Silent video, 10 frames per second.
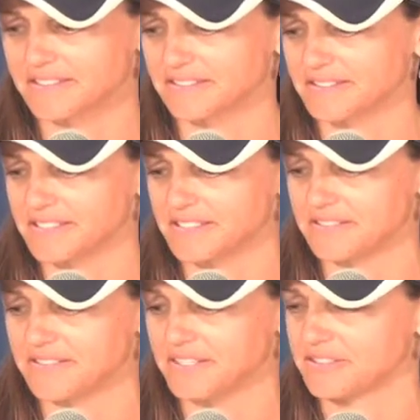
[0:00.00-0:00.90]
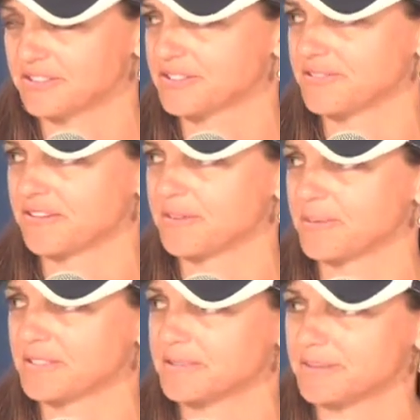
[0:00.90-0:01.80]
the city of St. Joseph.
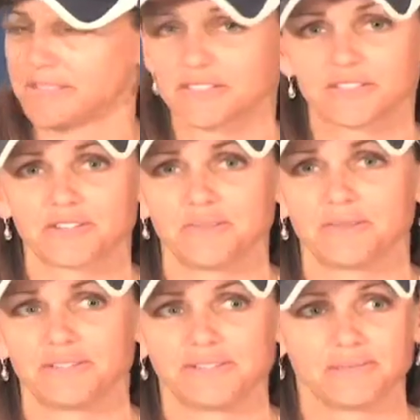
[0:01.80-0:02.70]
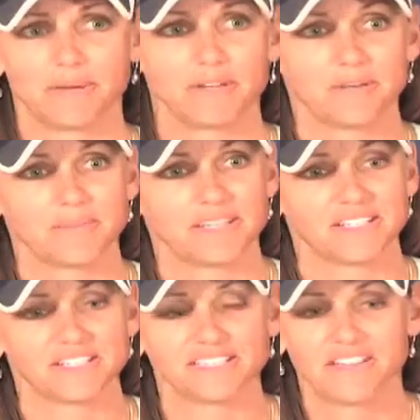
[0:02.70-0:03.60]
Everybody's been extremely welcoming,
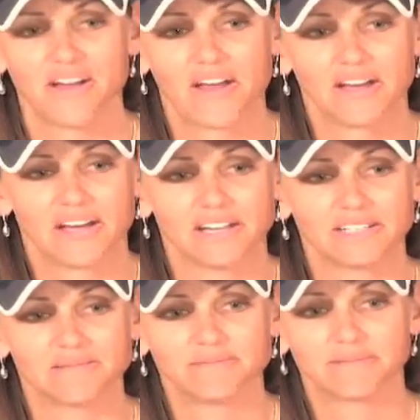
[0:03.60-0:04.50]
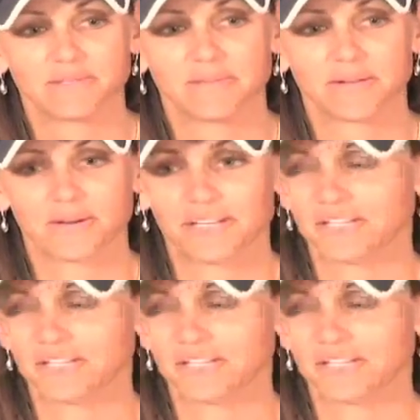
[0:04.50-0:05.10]
and um, it's been a great